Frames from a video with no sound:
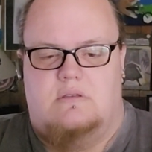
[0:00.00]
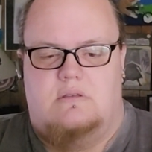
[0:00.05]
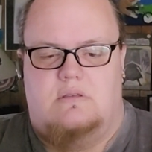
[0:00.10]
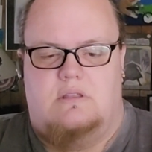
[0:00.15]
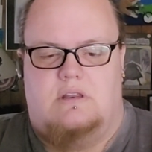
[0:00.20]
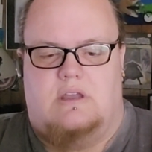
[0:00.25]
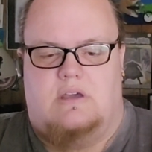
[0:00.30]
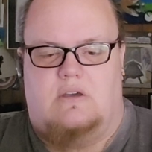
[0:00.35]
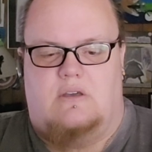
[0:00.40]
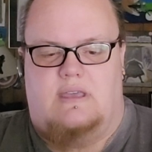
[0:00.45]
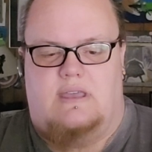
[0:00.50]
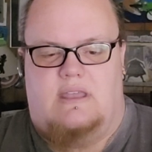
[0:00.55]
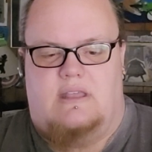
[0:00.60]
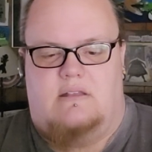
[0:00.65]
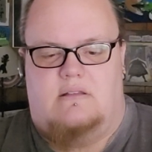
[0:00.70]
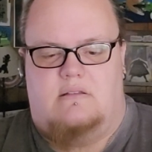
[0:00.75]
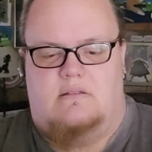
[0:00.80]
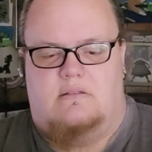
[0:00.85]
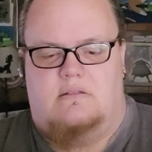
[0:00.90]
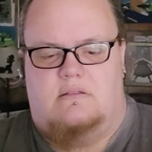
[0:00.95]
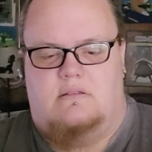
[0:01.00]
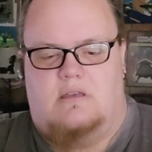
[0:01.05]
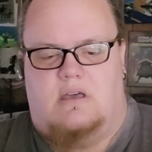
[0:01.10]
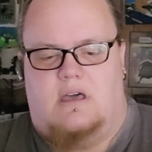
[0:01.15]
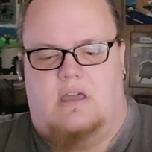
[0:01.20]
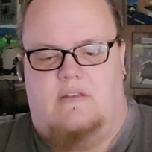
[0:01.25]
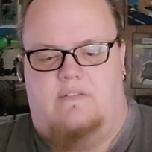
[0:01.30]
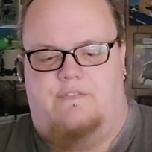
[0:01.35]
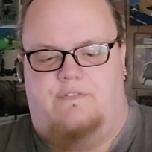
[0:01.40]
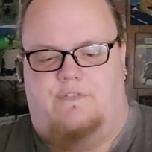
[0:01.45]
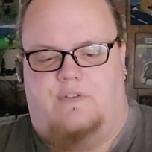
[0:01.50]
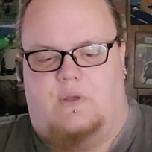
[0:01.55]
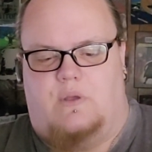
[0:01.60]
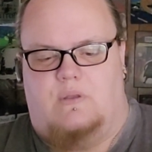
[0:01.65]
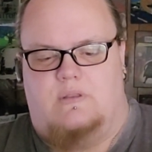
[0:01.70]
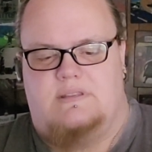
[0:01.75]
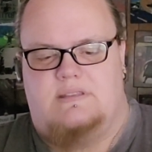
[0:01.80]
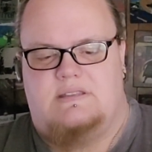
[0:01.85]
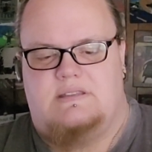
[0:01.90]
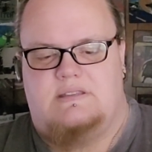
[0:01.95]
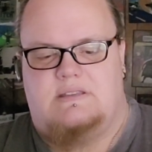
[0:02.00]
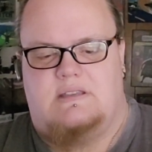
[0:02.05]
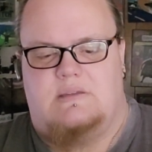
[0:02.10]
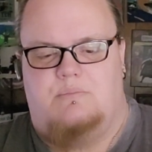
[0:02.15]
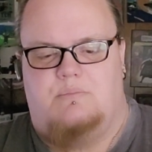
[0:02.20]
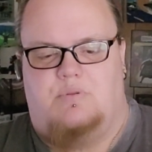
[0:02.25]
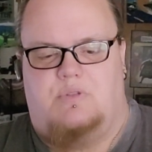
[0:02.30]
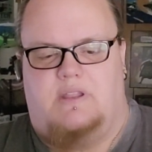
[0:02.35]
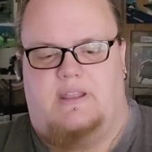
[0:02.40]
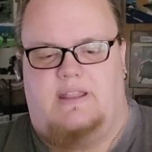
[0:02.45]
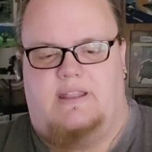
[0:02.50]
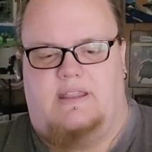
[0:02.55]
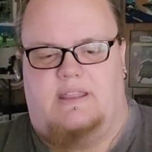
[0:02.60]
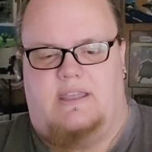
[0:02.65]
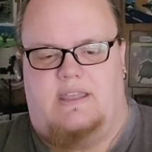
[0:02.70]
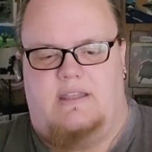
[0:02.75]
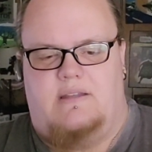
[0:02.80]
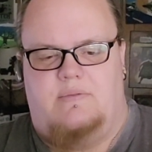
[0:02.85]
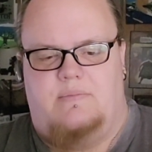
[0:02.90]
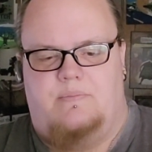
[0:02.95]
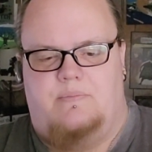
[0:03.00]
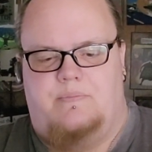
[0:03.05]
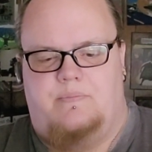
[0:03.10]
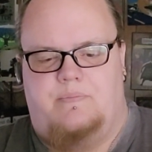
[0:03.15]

it unfolds completely.